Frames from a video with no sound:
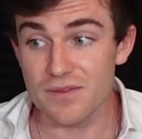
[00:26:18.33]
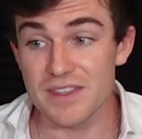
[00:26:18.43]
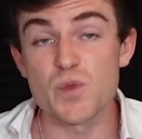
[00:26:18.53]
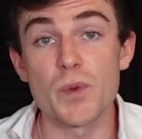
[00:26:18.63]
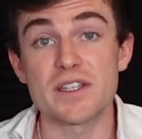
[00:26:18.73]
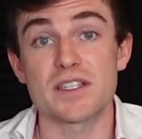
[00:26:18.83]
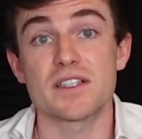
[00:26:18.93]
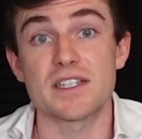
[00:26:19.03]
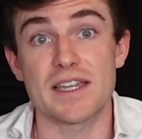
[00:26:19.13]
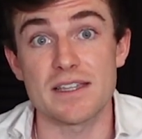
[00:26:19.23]
This brings
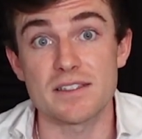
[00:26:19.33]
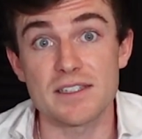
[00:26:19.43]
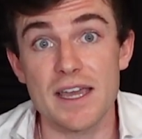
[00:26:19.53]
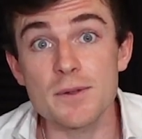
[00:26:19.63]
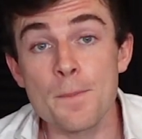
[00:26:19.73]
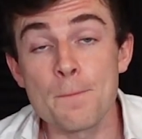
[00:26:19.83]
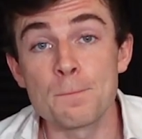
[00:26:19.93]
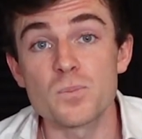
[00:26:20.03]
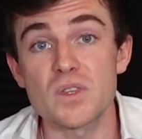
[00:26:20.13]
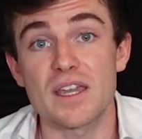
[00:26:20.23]
us to case 10,
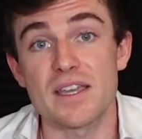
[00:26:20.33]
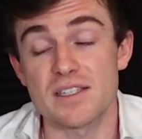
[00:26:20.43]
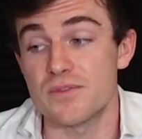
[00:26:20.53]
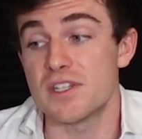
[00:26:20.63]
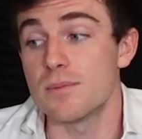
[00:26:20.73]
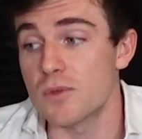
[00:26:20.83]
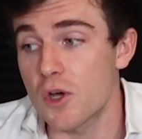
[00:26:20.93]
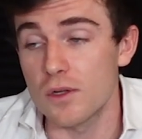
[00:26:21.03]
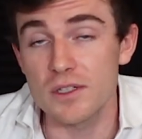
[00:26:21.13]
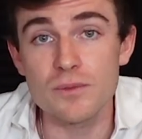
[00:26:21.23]
the case of Tim
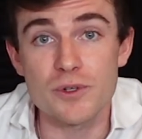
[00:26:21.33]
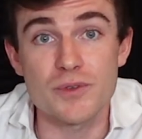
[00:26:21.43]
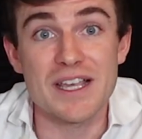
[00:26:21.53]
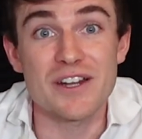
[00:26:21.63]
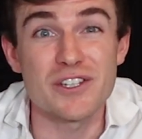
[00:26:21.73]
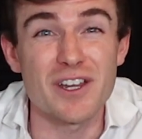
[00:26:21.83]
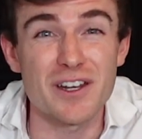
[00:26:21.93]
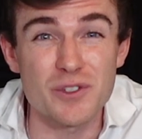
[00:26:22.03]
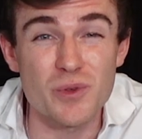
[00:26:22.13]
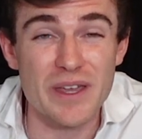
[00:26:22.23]
Cullen, which was actually done
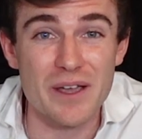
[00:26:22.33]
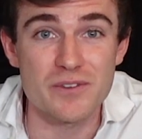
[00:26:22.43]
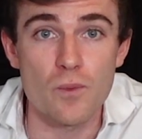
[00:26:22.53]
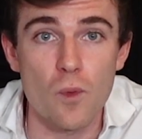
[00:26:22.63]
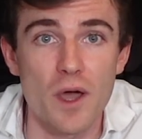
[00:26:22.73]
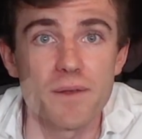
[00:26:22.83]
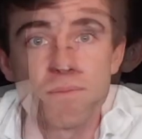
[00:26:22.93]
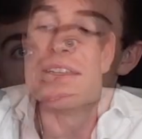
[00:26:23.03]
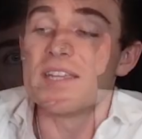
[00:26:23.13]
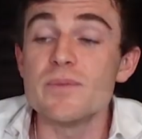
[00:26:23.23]
in 2001.
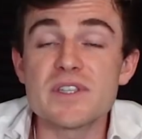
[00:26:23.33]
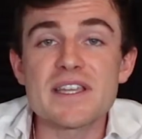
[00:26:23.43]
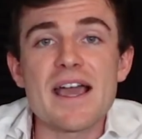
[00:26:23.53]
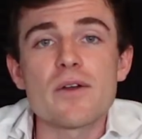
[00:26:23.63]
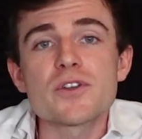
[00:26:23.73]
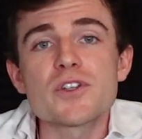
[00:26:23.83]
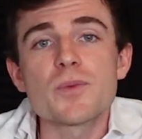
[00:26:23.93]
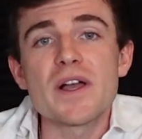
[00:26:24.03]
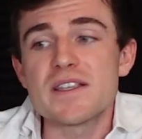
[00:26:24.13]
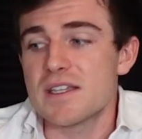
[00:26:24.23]
Tim's encounter
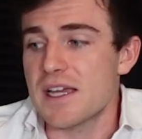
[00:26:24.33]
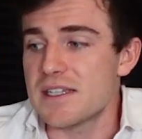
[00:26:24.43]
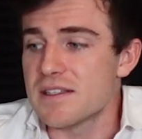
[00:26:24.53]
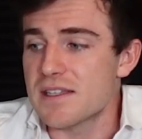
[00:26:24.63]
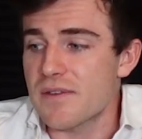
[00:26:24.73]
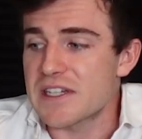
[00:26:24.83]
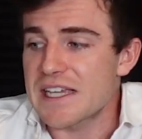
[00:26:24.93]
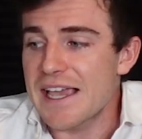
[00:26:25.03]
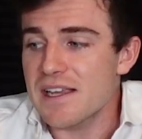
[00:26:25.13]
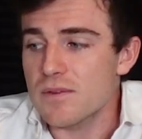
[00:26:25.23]
took place in
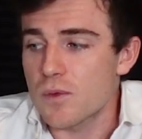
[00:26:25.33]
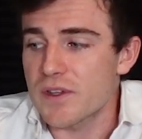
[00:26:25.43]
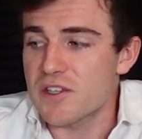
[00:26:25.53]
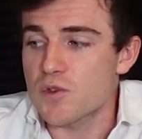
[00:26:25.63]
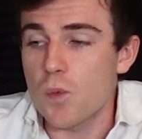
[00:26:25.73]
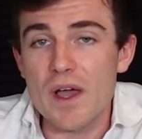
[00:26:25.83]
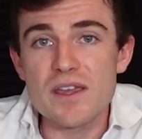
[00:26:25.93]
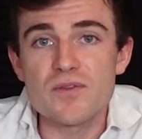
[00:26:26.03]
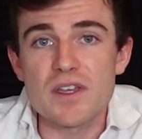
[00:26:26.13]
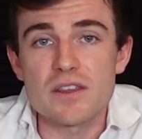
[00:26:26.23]
1978 with his
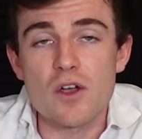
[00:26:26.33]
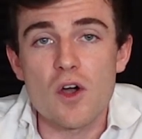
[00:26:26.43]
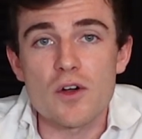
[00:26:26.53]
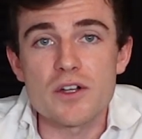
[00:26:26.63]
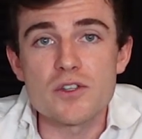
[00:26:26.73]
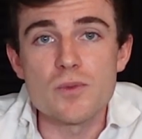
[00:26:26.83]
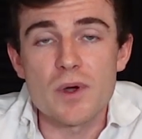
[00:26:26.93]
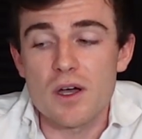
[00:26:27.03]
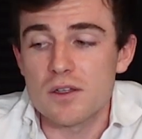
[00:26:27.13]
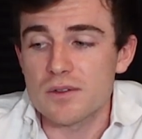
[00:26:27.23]
wife in the car in
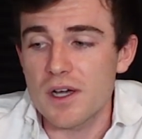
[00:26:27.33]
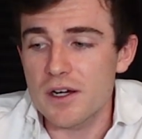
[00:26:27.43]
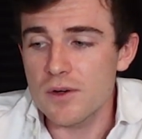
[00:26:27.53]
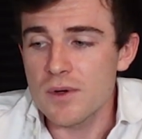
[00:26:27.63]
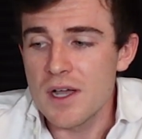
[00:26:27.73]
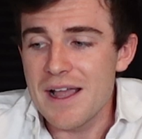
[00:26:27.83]
Yuma, Colorado.